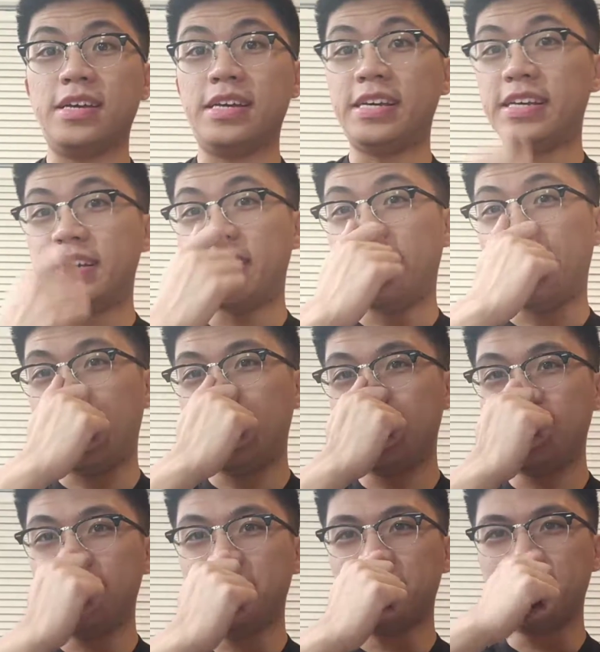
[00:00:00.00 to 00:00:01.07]
you got
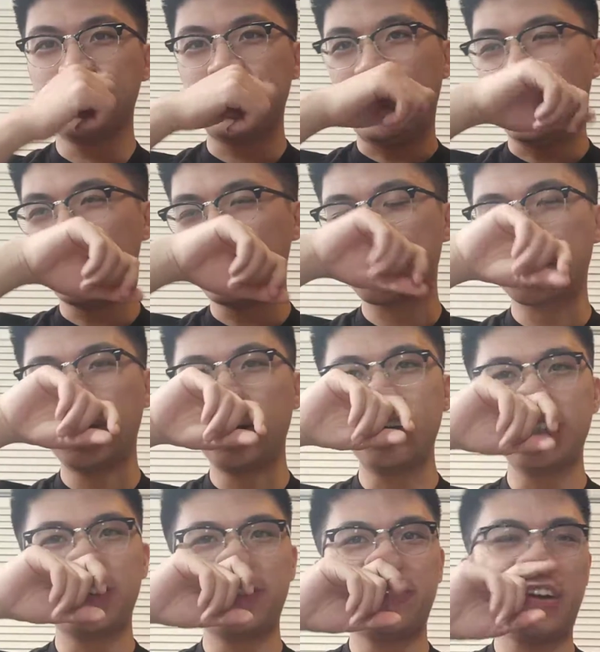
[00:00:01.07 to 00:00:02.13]
your
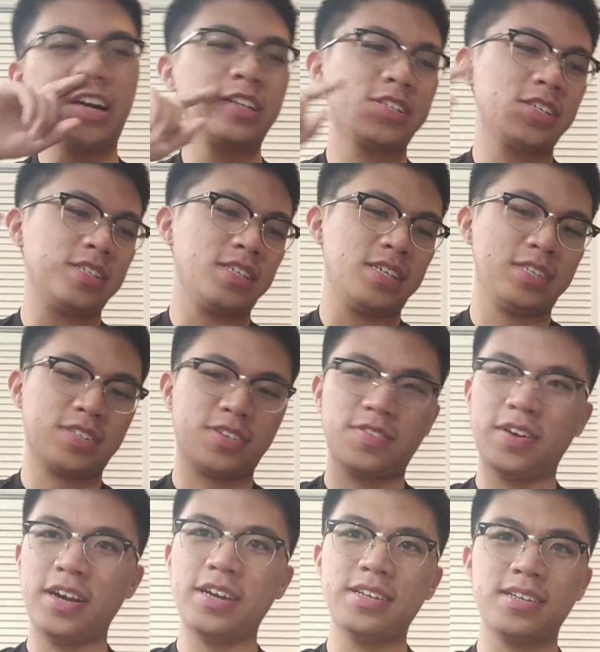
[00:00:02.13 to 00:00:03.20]
crazy invention
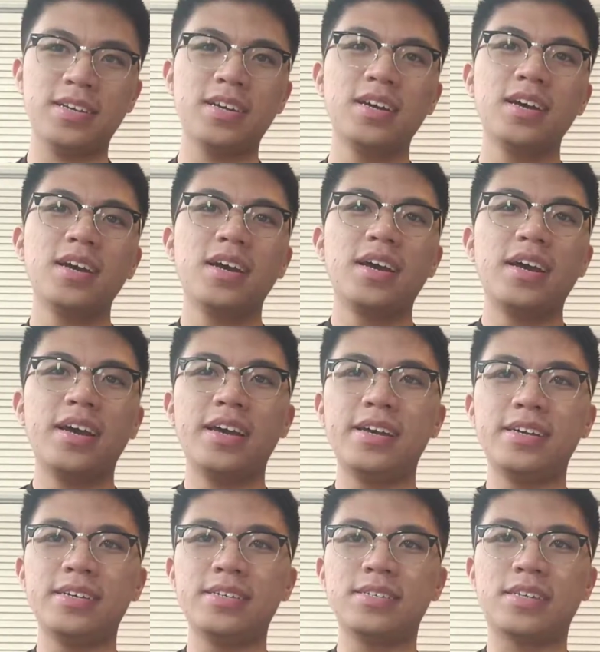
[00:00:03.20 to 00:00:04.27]

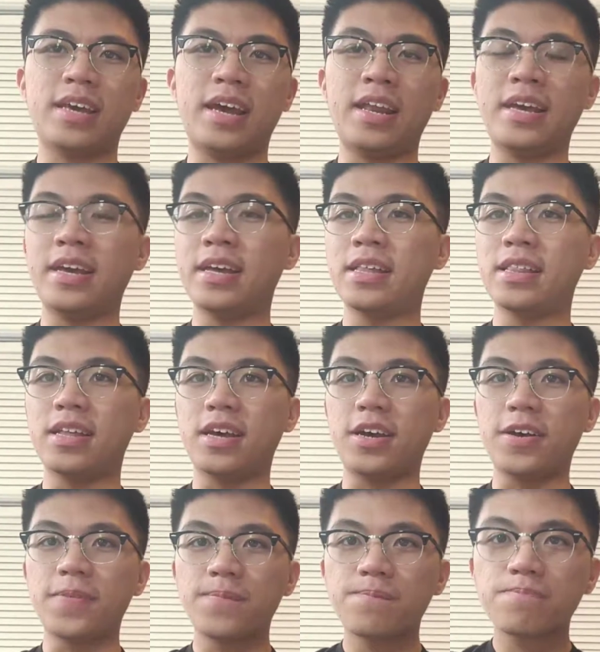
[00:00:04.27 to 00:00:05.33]
is getting in
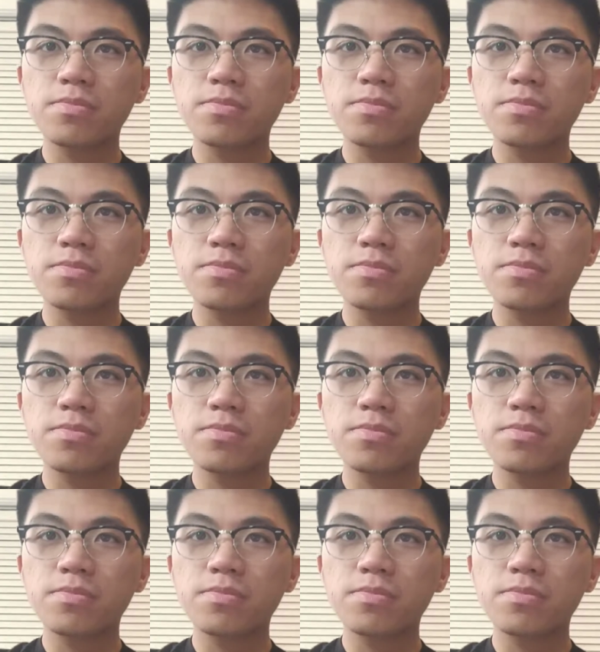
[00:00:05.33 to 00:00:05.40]
there.